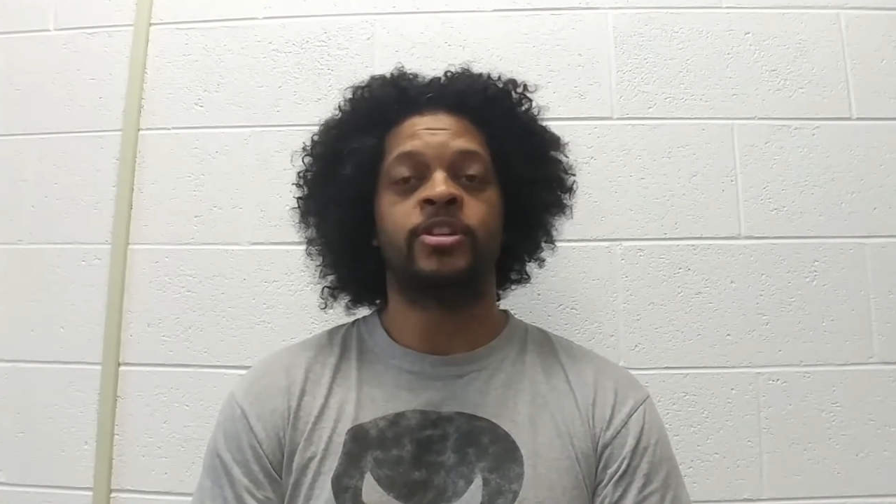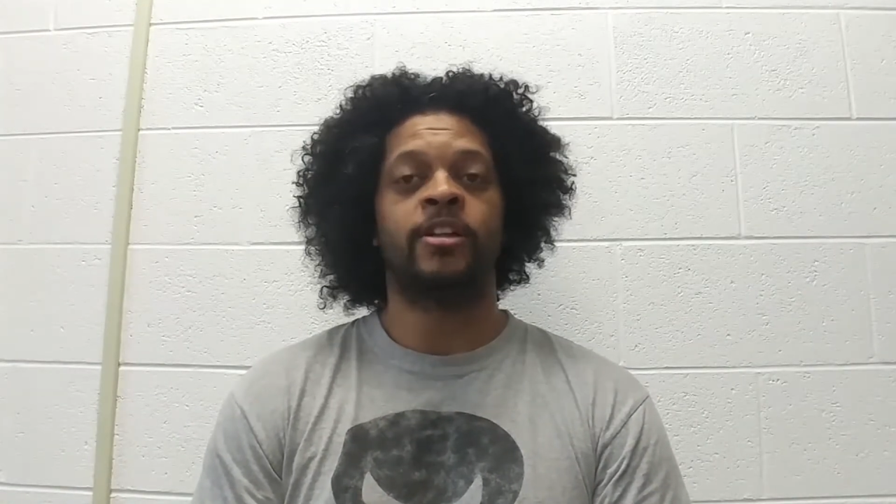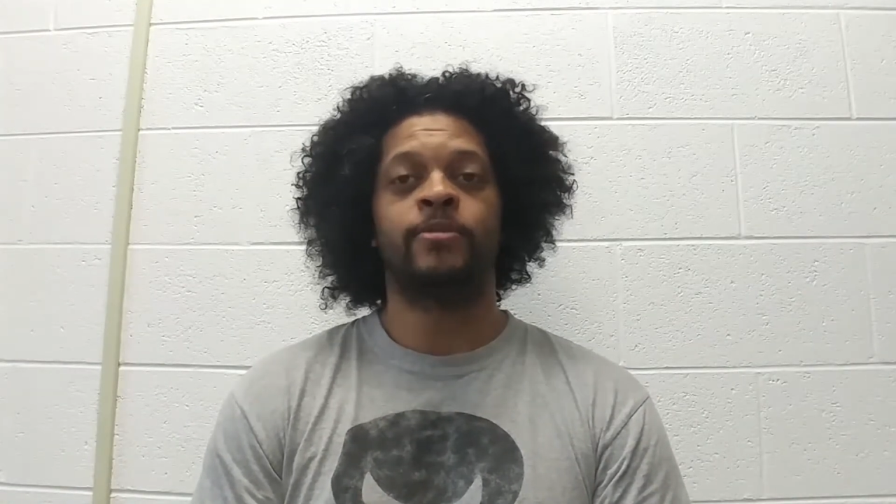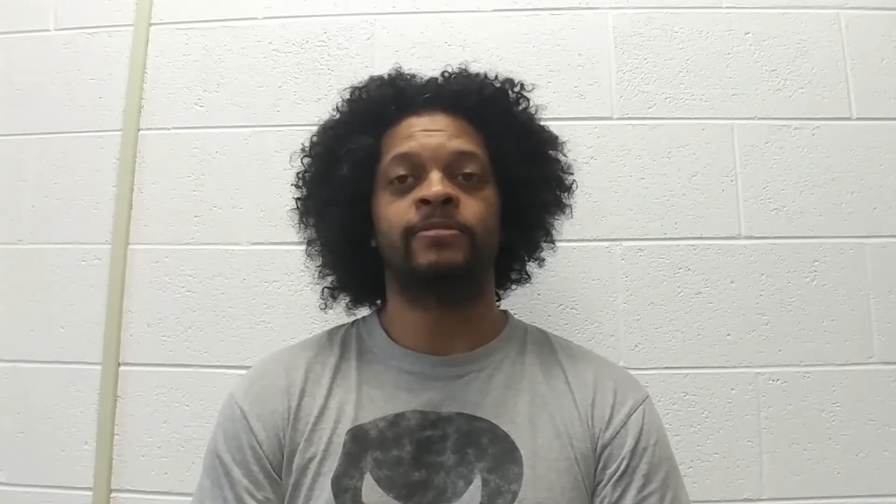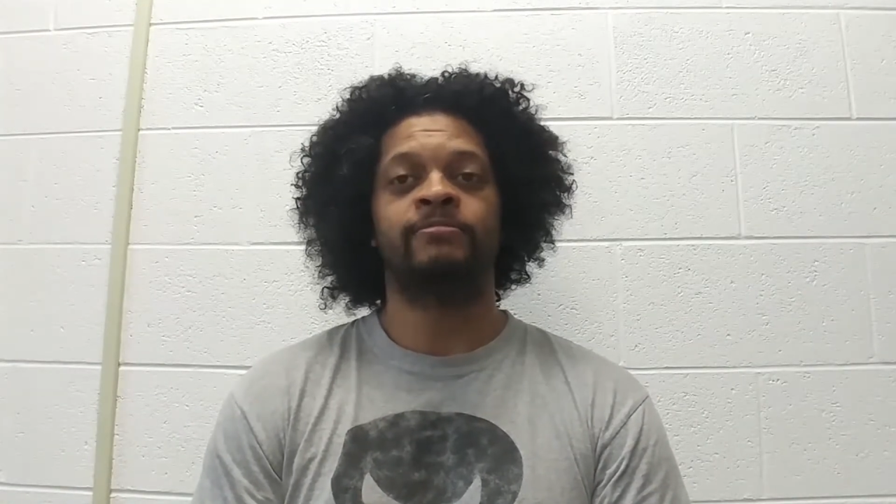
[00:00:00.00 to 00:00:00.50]

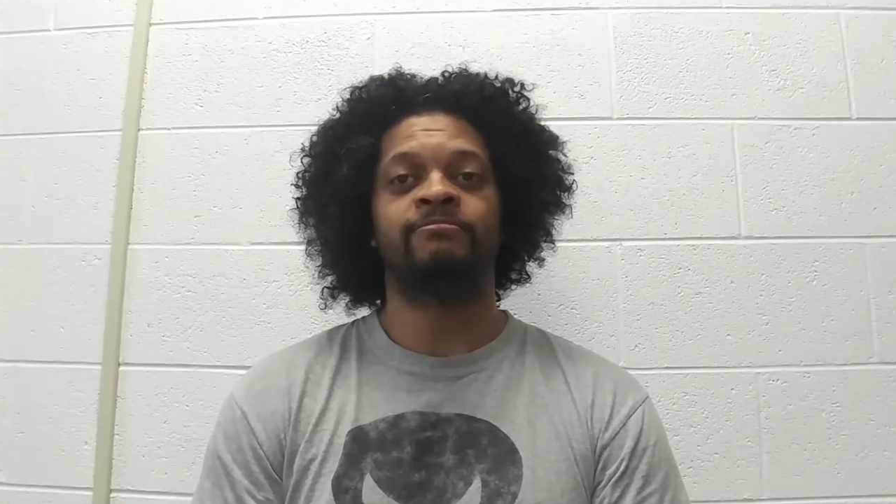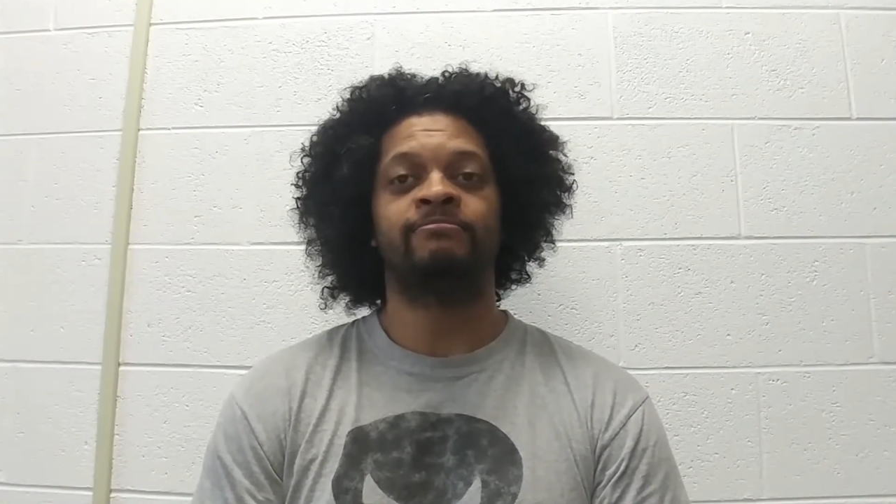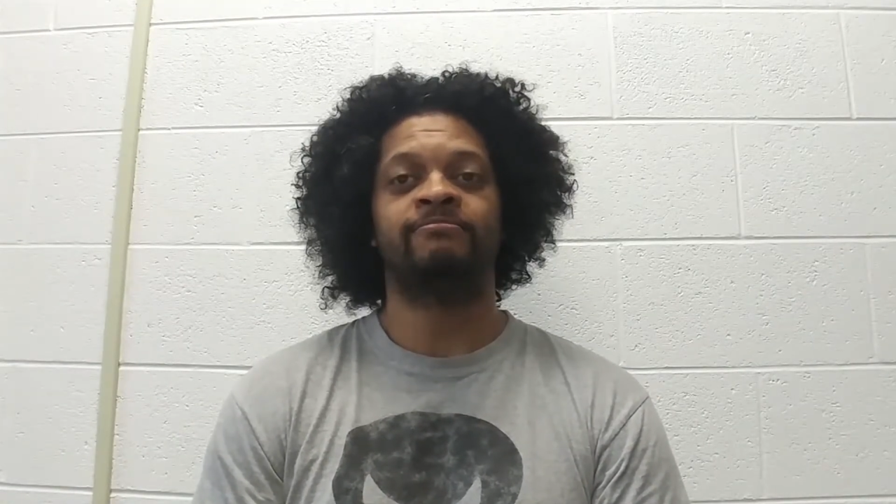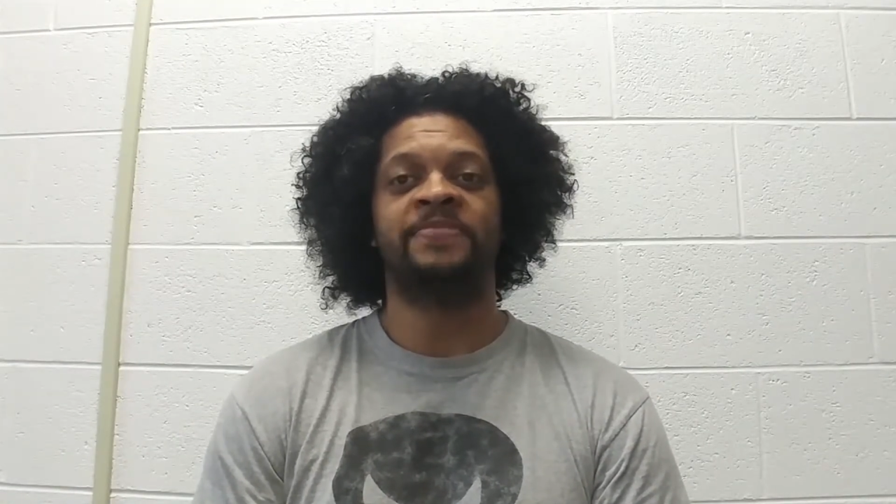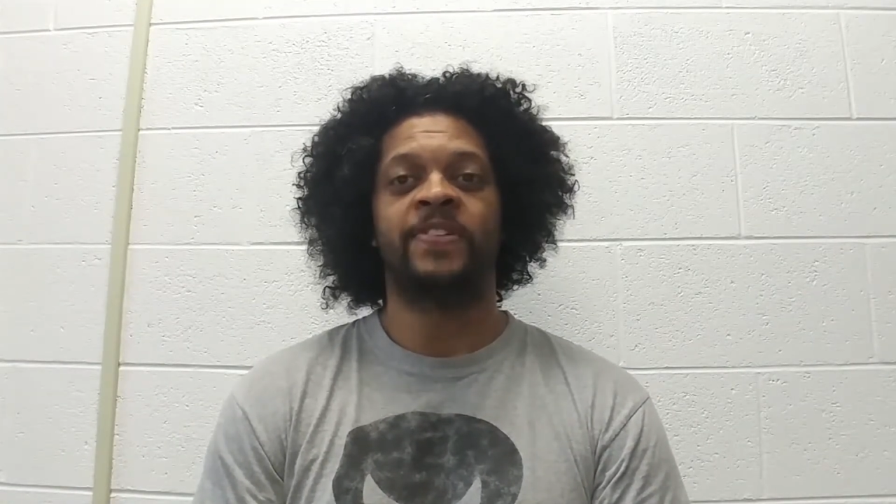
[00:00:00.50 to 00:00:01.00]
do another
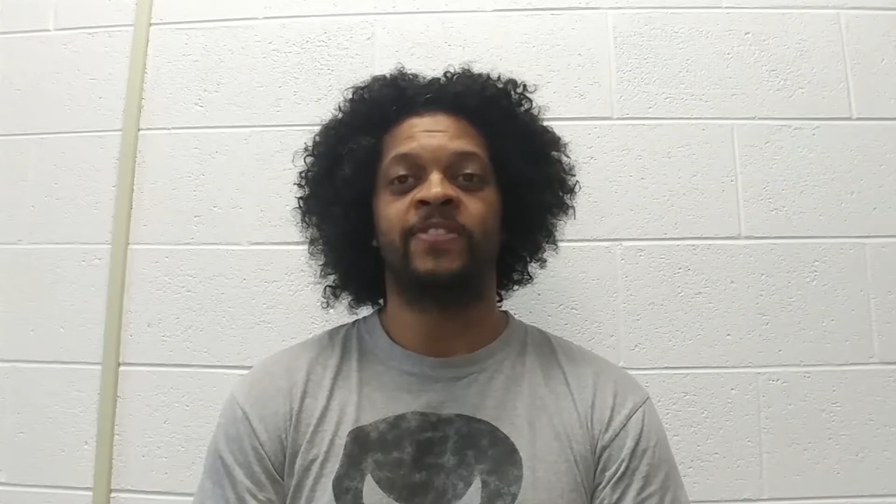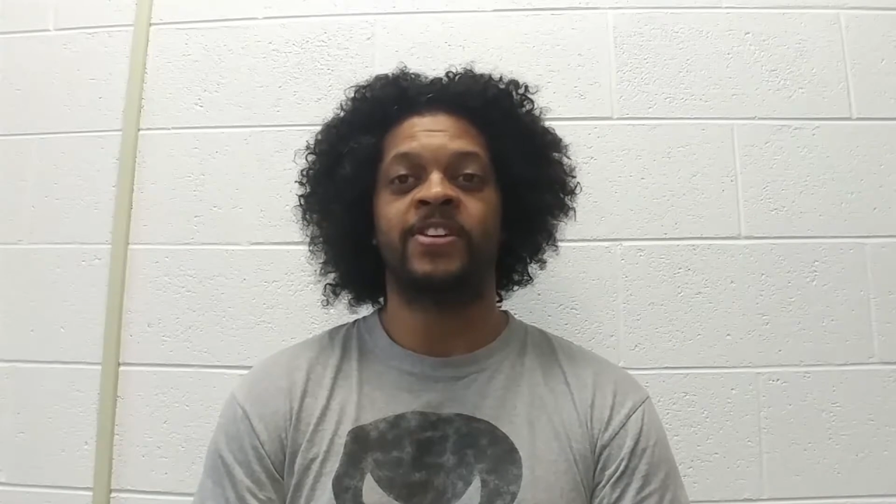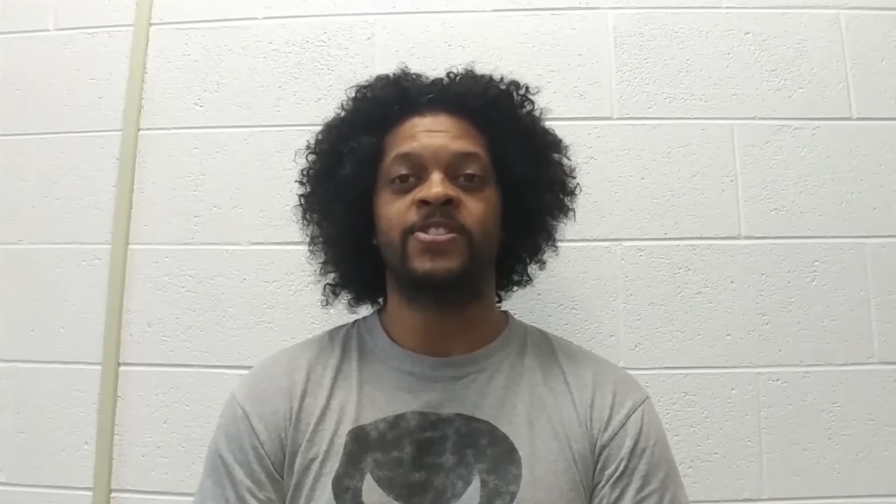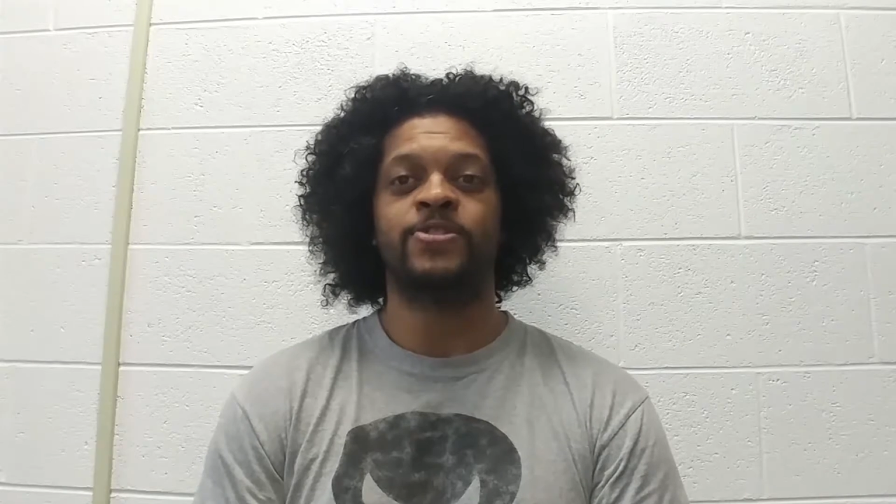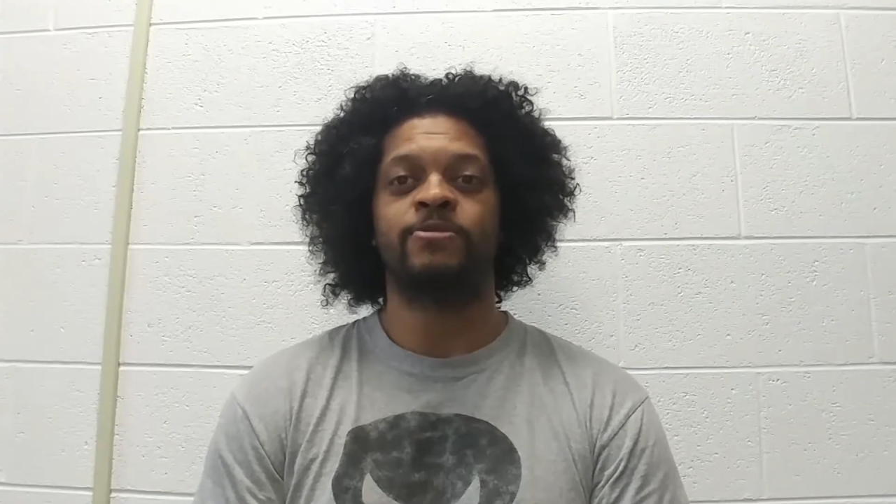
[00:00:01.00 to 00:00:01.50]
one
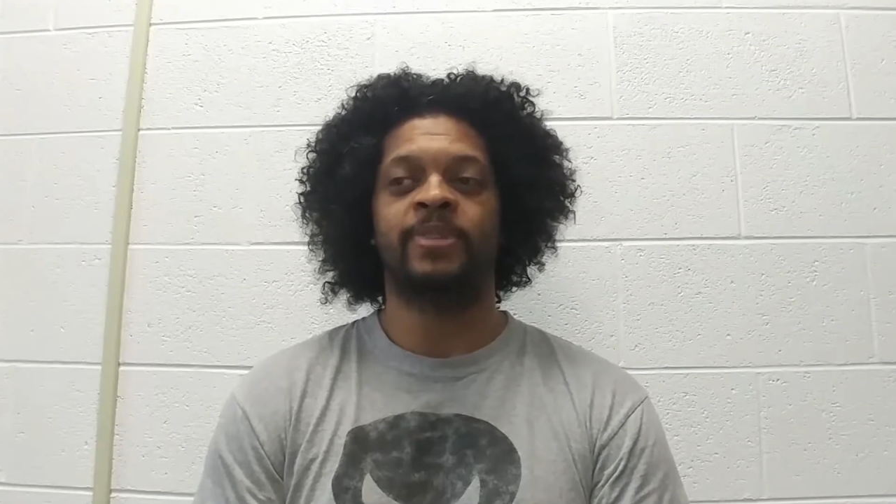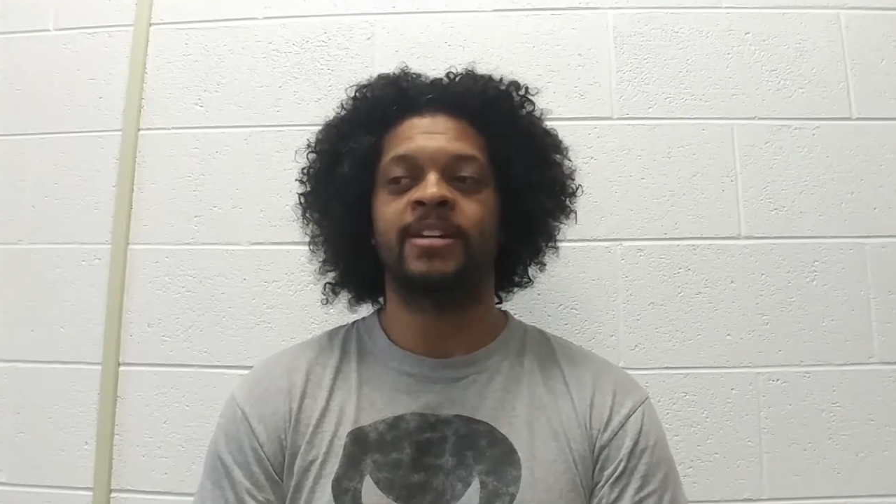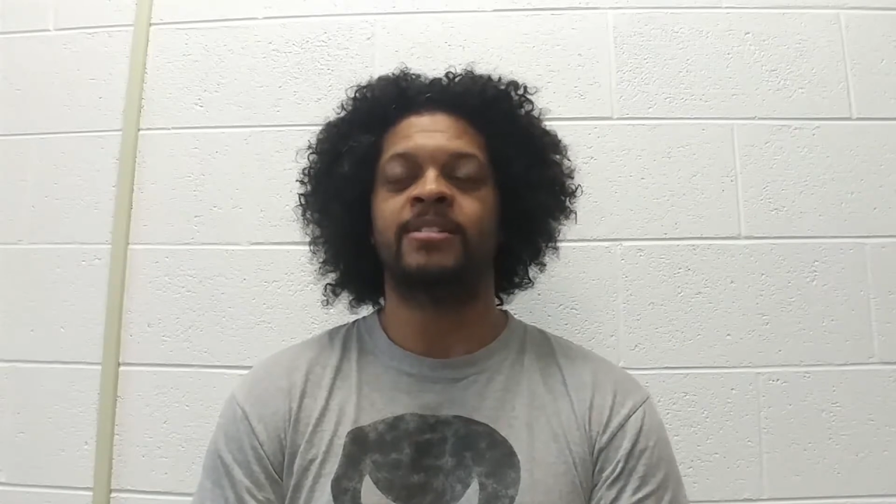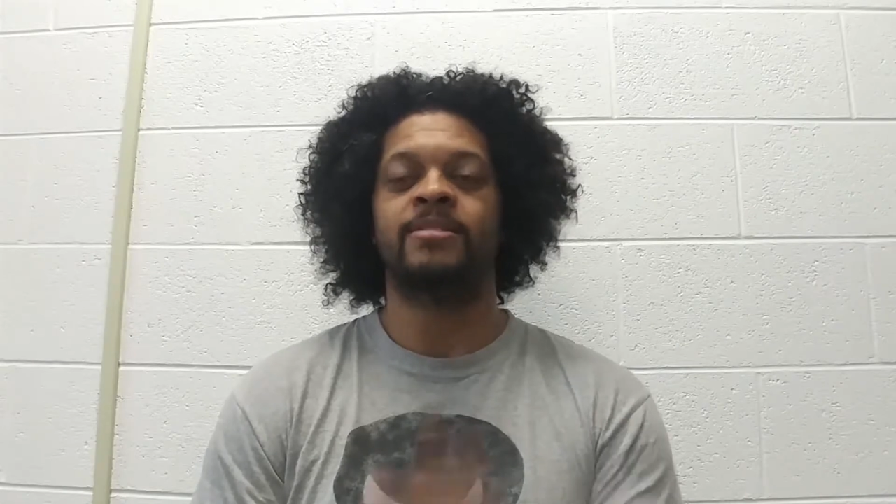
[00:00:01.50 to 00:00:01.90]
very soon,